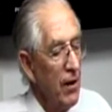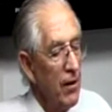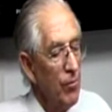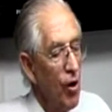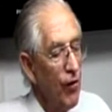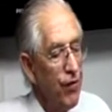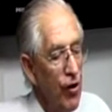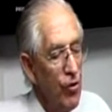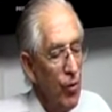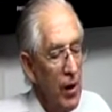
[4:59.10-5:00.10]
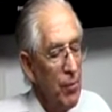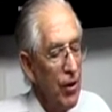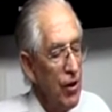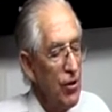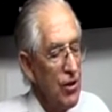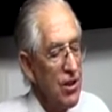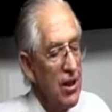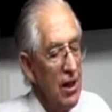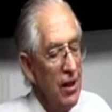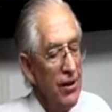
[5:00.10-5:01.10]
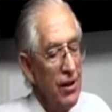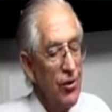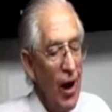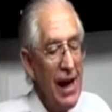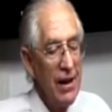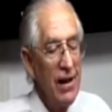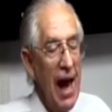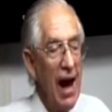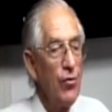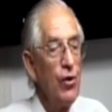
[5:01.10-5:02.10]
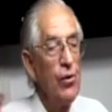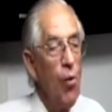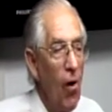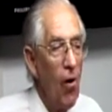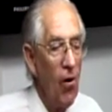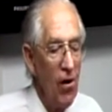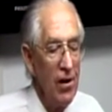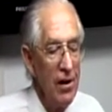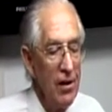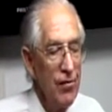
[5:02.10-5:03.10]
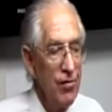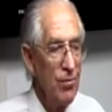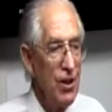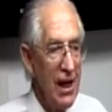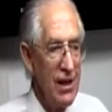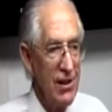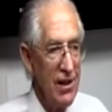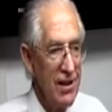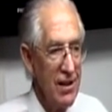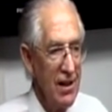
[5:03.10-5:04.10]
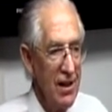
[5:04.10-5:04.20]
The more fruit we produce, the greater our reward from Jesus.